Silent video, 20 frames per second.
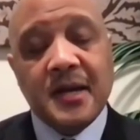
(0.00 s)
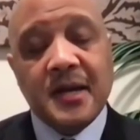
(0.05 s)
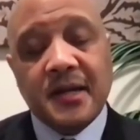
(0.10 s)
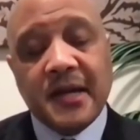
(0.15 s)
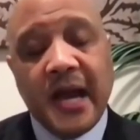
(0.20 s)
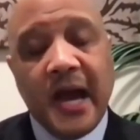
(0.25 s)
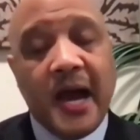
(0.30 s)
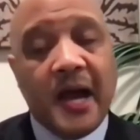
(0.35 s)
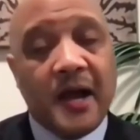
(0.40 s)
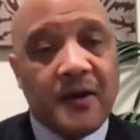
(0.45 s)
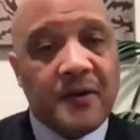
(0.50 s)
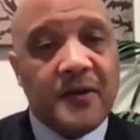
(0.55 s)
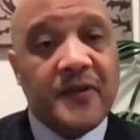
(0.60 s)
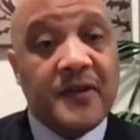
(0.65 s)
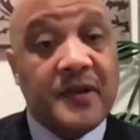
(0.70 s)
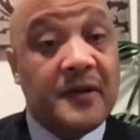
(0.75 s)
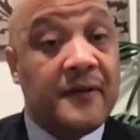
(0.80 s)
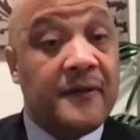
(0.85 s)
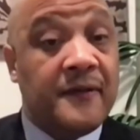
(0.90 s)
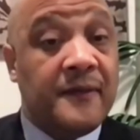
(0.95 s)
Congress,
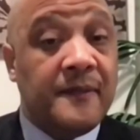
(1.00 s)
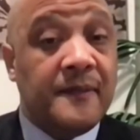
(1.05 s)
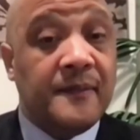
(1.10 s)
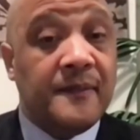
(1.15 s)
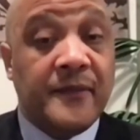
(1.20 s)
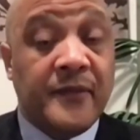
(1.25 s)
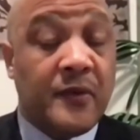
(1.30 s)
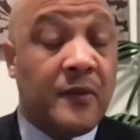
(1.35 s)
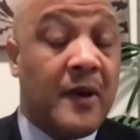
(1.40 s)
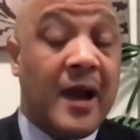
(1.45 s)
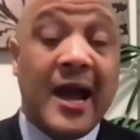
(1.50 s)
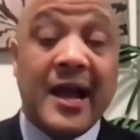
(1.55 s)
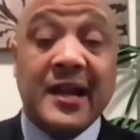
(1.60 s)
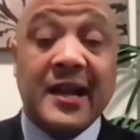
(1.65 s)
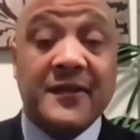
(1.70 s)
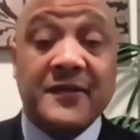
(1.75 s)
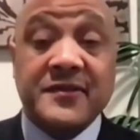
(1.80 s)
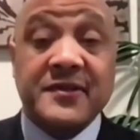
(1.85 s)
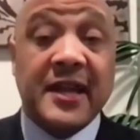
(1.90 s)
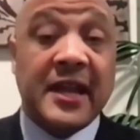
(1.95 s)
and a variety
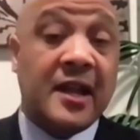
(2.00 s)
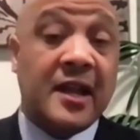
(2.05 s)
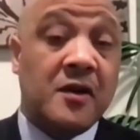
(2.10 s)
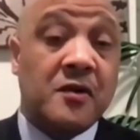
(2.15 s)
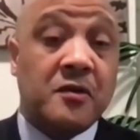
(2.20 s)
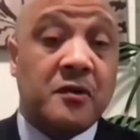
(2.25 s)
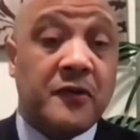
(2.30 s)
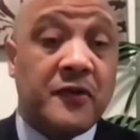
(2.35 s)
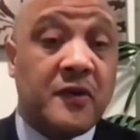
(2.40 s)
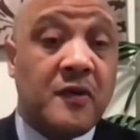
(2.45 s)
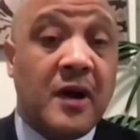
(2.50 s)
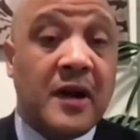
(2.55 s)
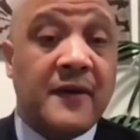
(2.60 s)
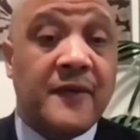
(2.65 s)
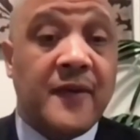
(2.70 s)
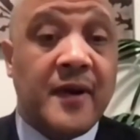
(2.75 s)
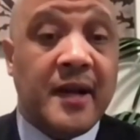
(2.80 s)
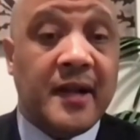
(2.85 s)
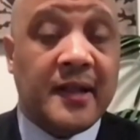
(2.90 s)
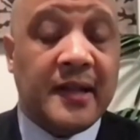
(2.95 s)
of stakeholders, quite
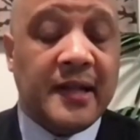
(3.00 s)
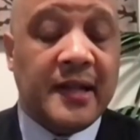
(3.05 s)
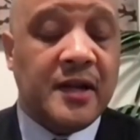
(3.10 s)
frankly.